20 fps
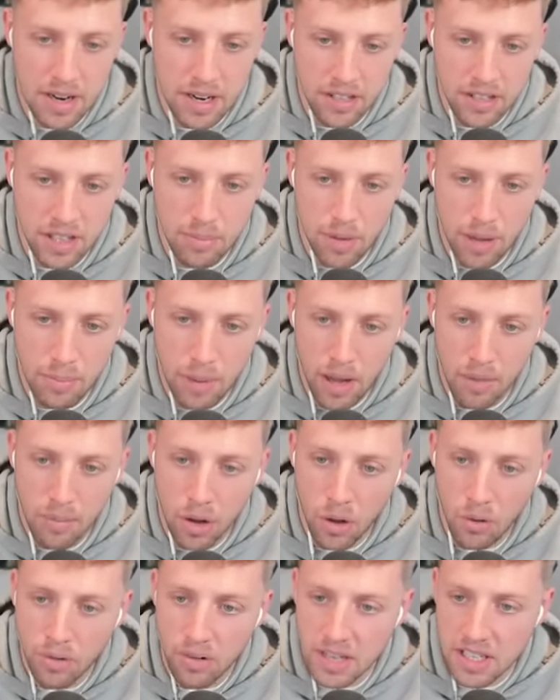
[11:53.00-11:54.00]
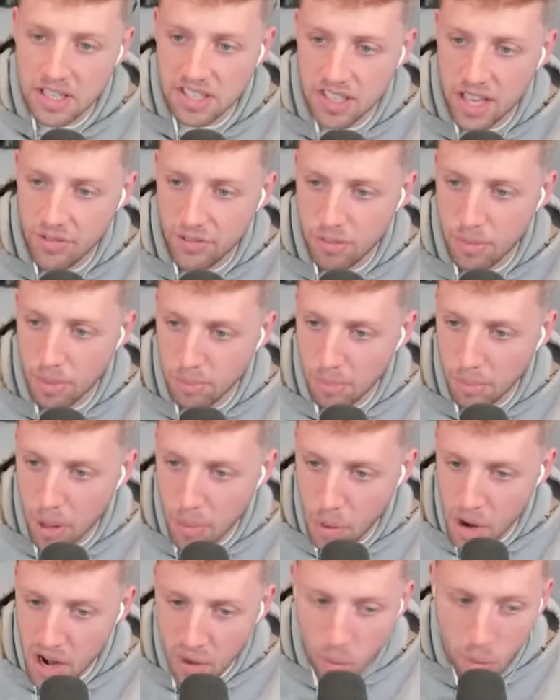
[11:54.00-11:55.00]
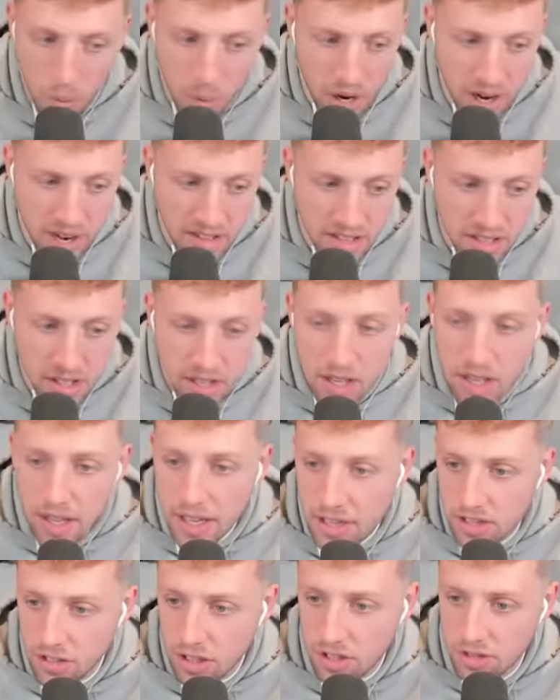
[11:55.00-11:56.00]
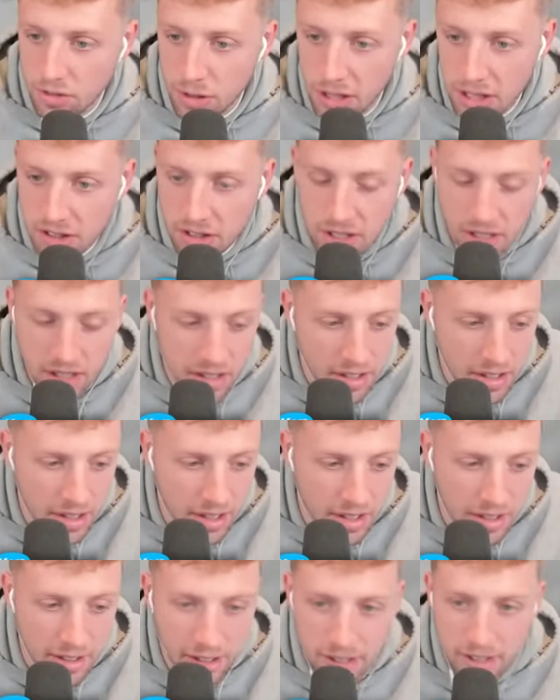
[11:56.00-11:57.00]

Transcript: is up my bumhole. He's sniffing my, my, win my winnets. He's, he's really happy.